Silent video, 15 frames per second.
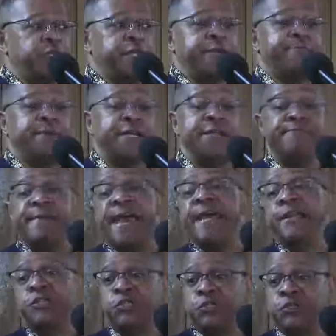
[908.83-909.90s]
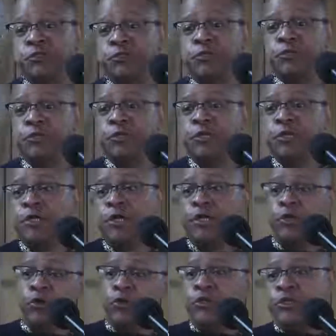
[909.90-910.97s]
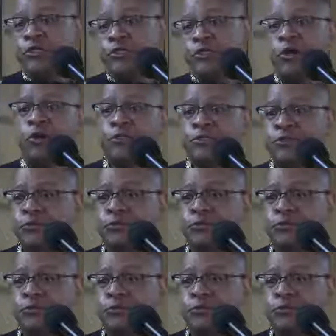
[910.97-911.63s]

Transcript: to their money manager uh-huh. in order to talk